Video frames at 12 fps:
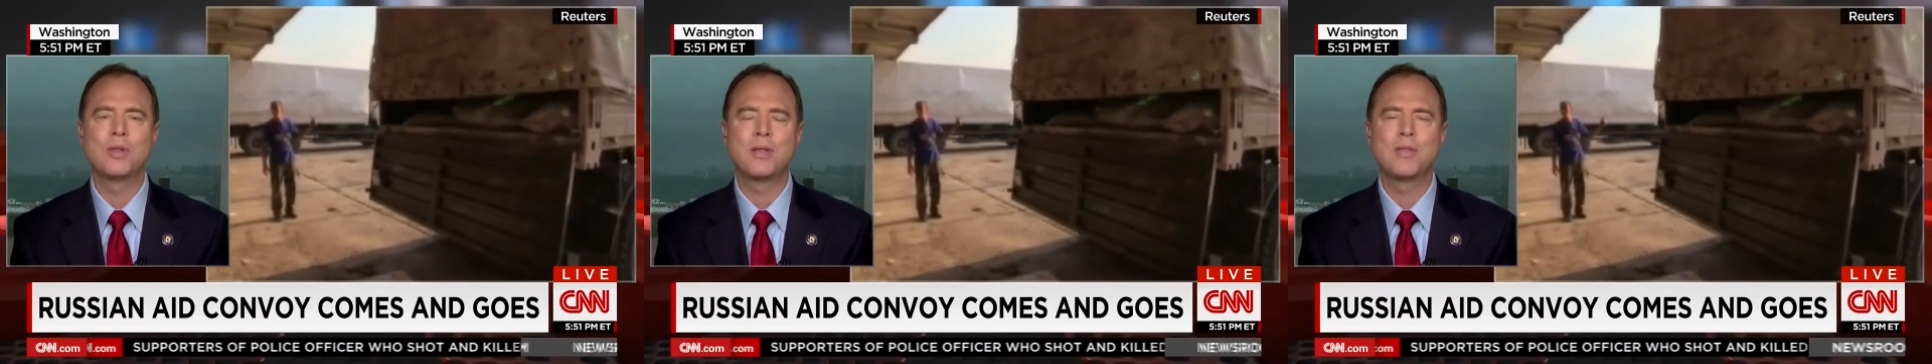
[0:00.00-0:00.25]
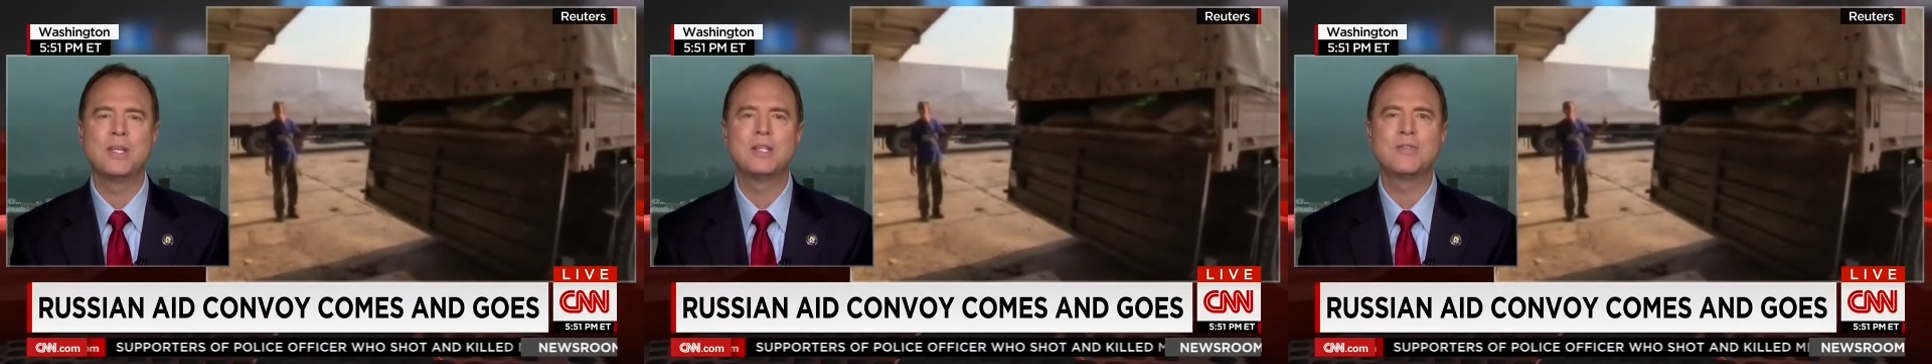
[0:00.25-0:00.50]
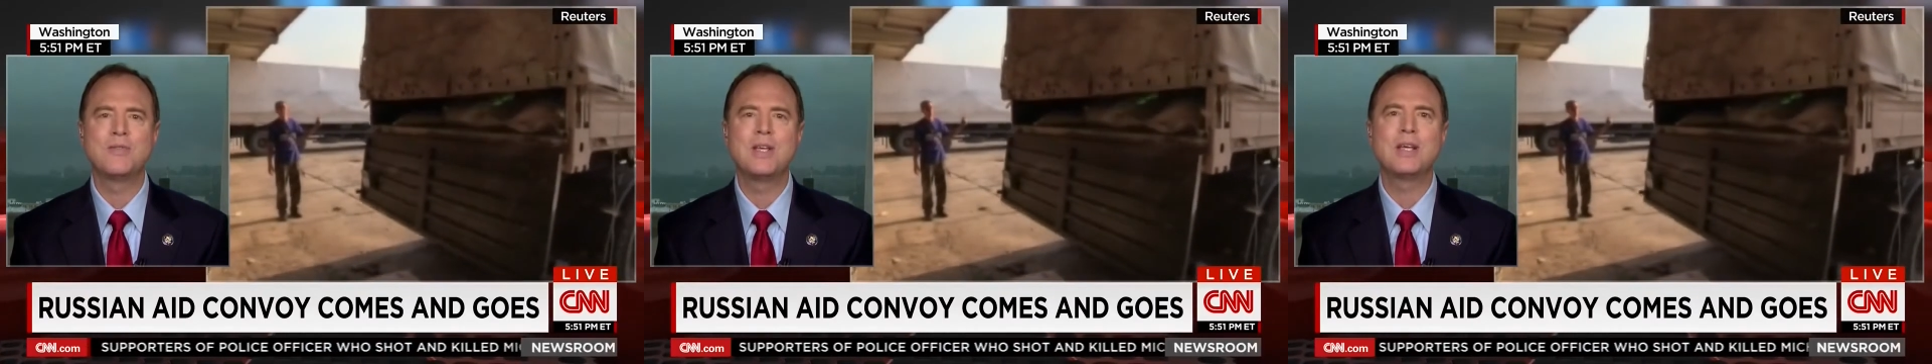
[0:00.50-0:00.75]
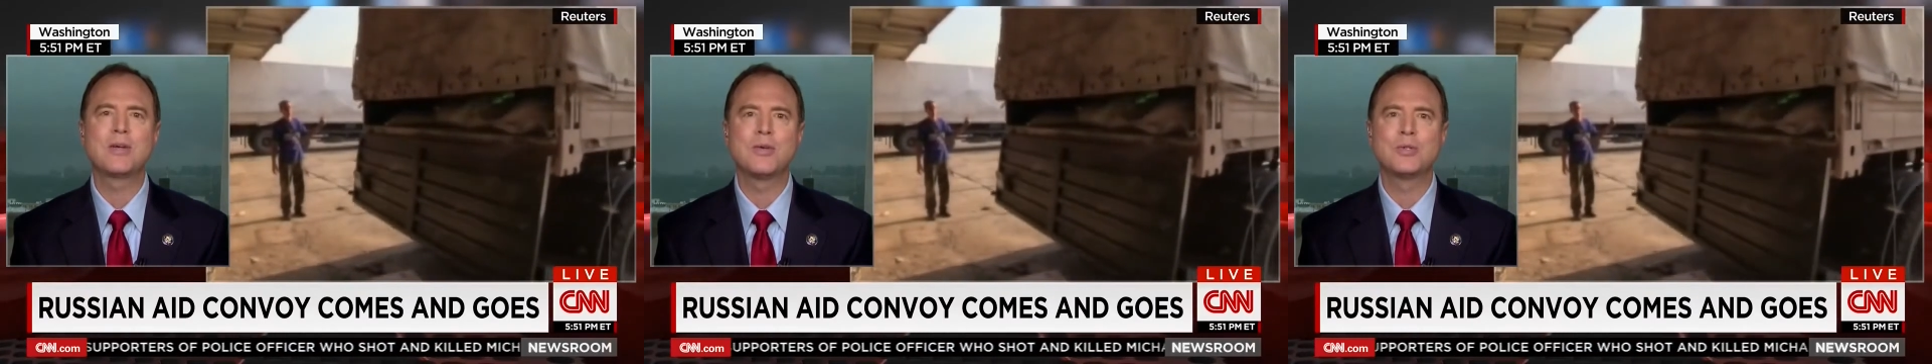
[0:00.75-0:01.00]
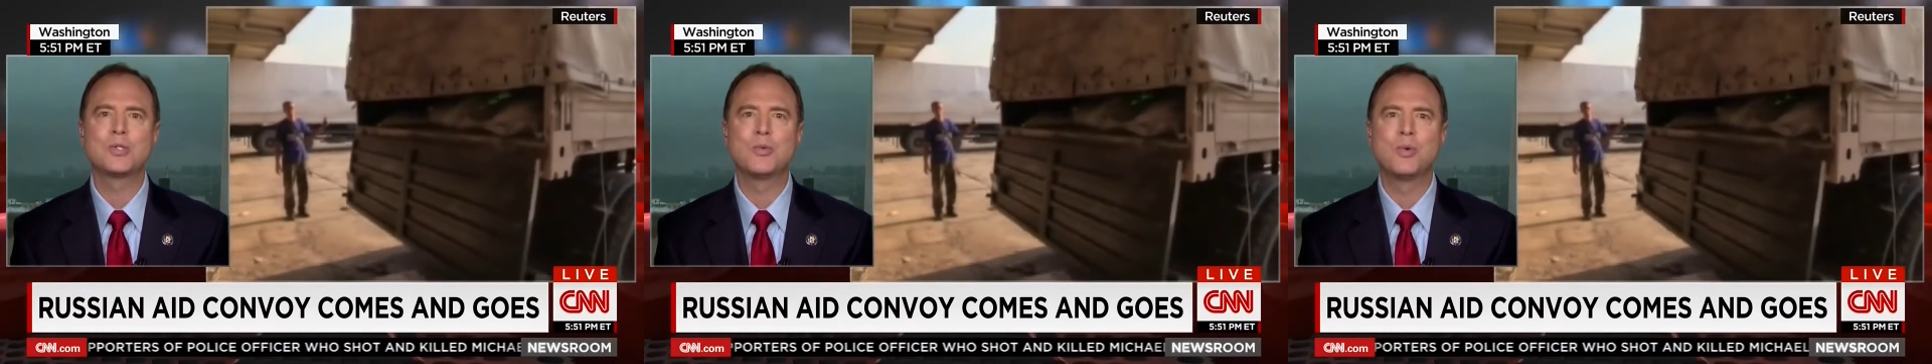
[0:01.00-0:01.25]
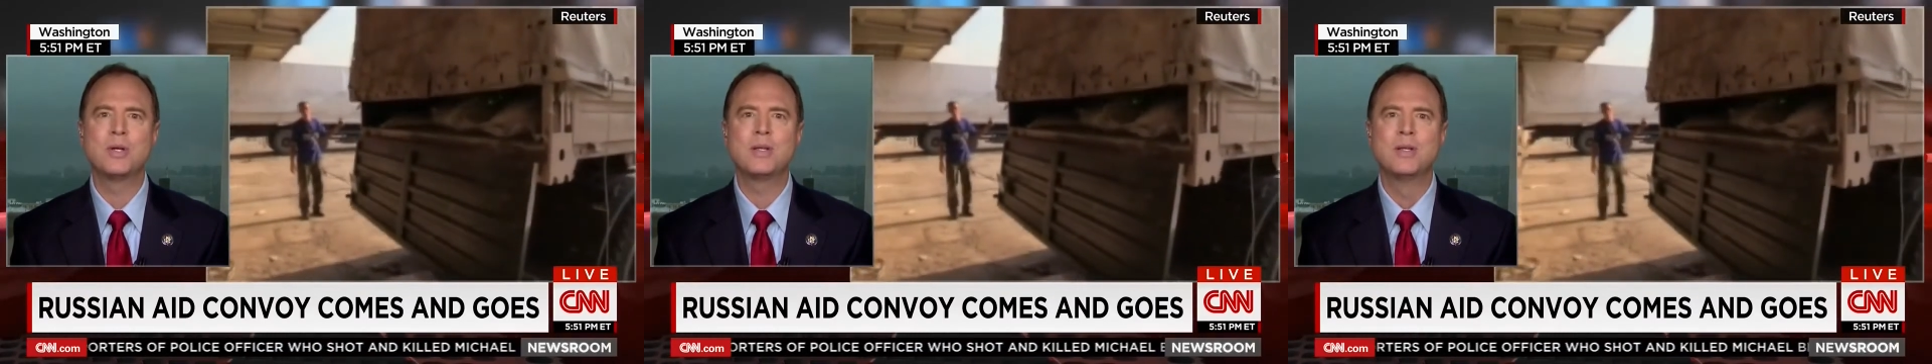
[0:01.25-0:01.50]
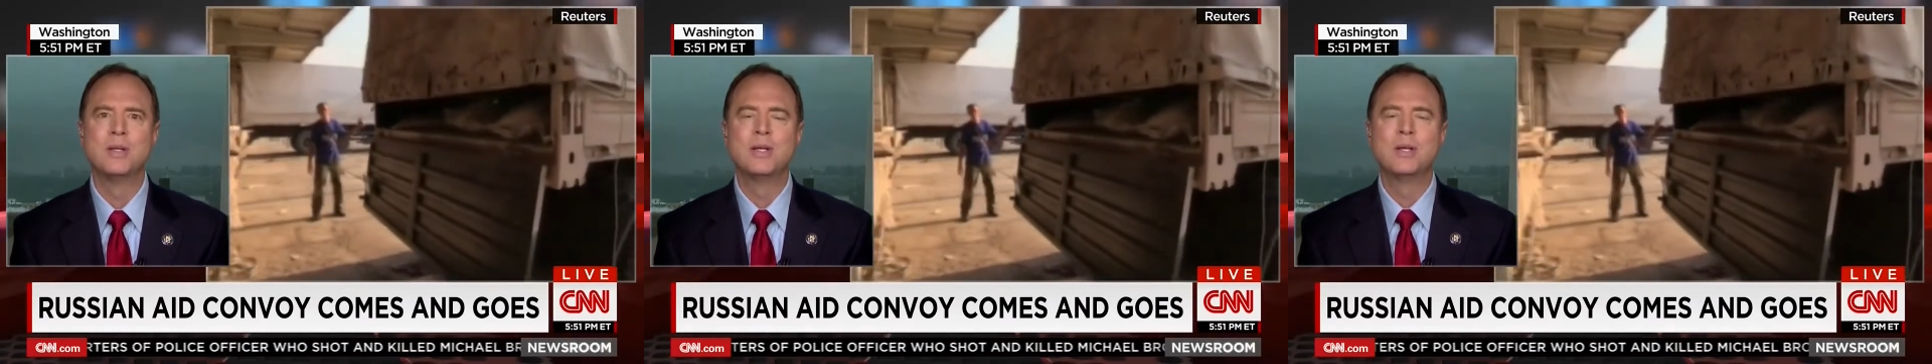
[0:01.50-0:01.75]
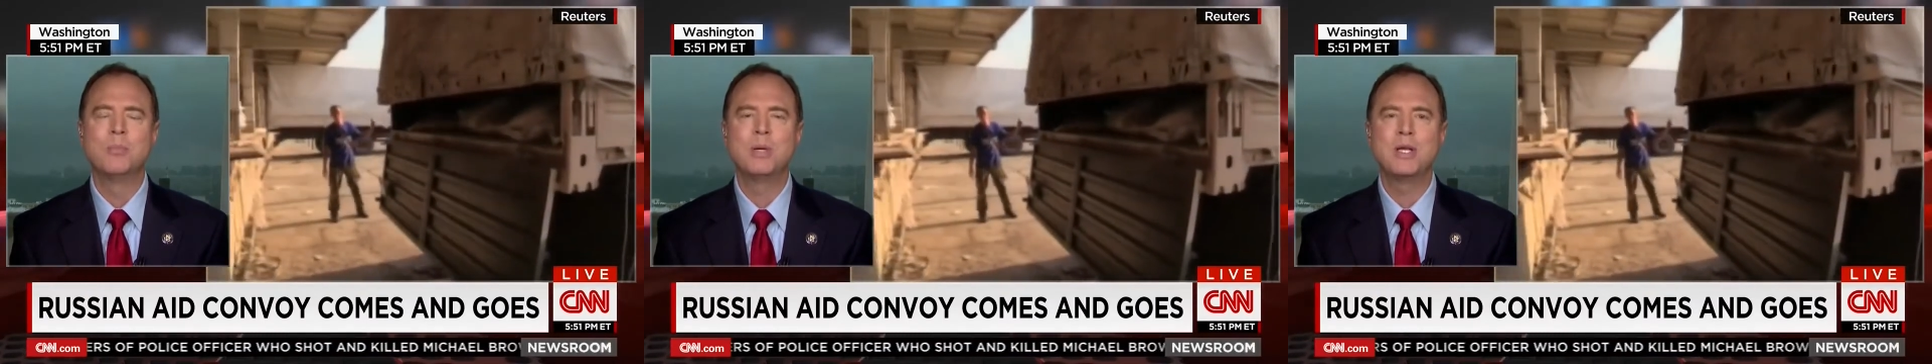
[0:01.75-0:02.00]
that these vehicles would
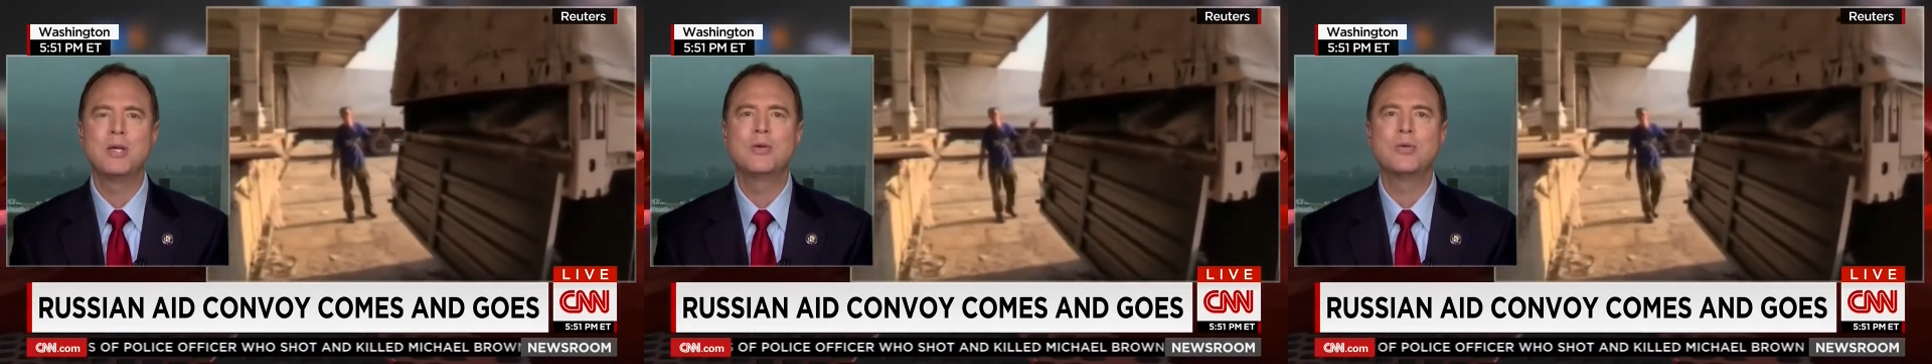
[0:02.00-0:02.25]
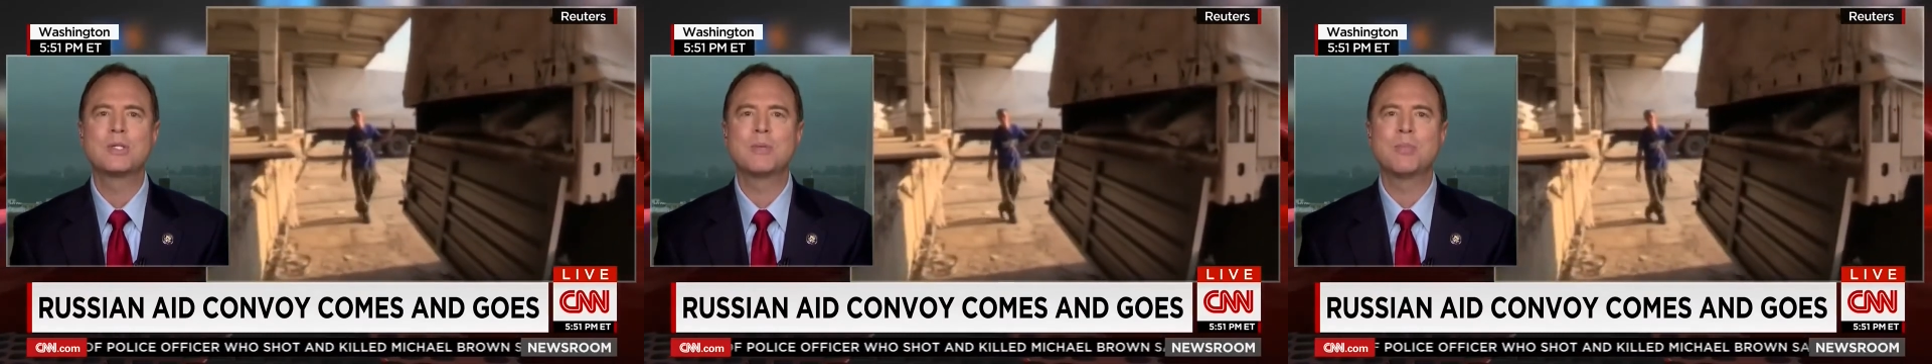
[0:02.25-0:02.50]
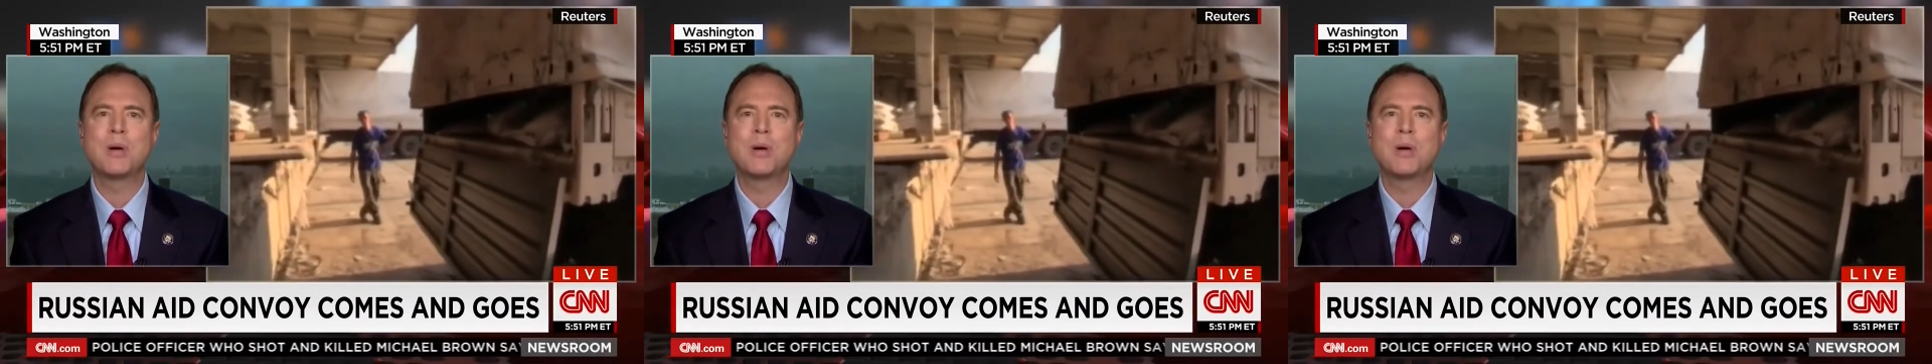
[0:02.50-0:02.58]
be used